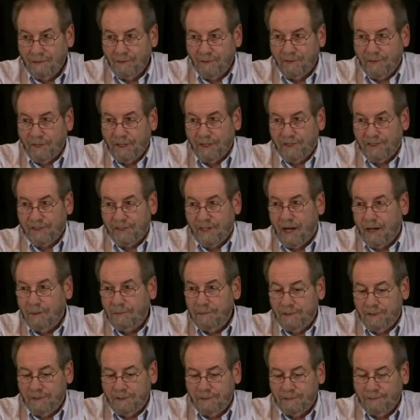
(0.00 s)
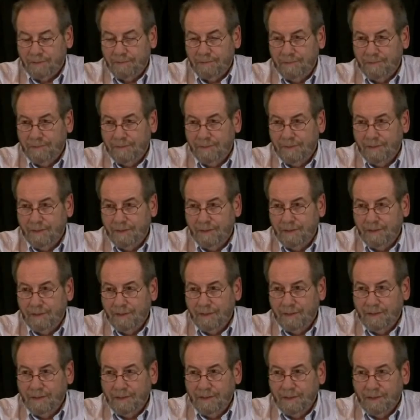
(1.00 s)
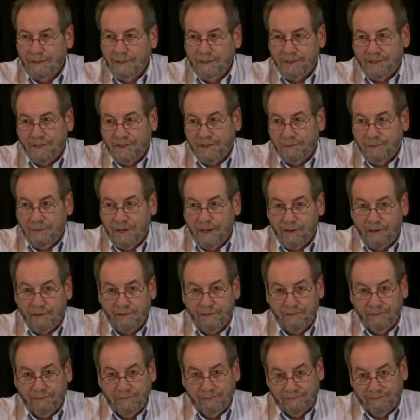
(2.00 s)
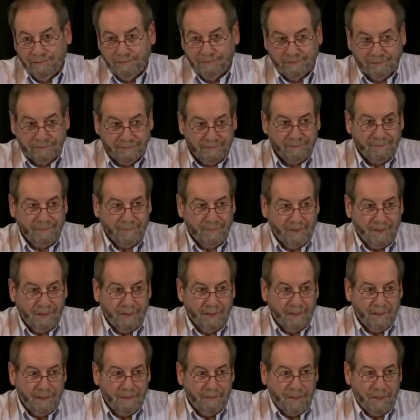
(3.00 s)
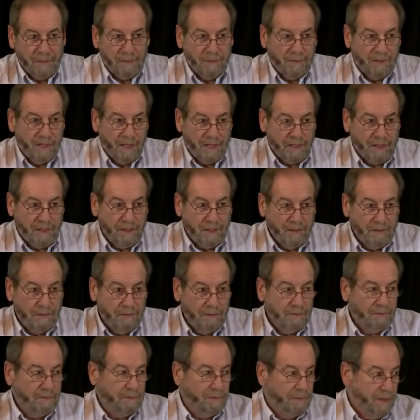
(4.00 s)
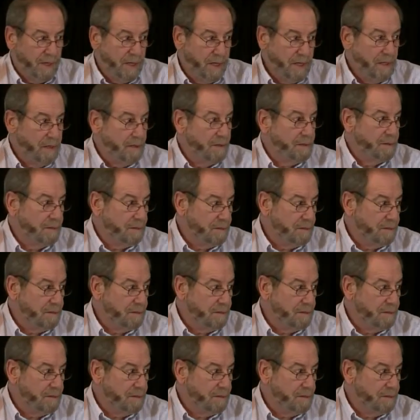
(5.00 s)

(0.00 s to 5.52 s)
We've got to stop it. It's just a matter of people like you, me,